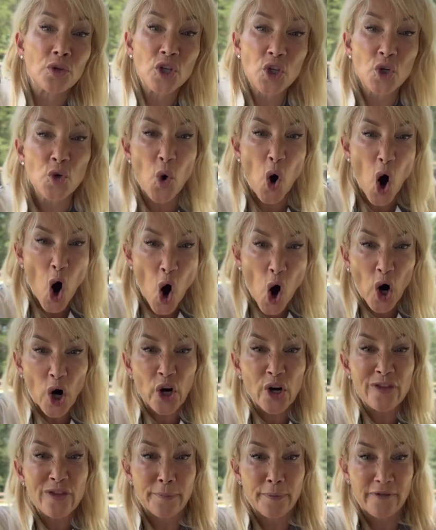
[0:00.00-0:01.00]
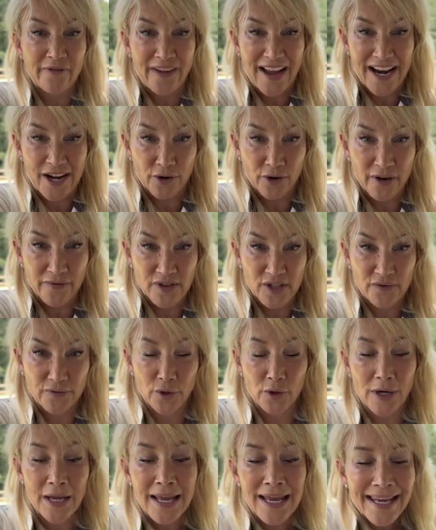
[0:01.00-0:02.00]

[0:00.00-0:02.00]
You are the provider of his food.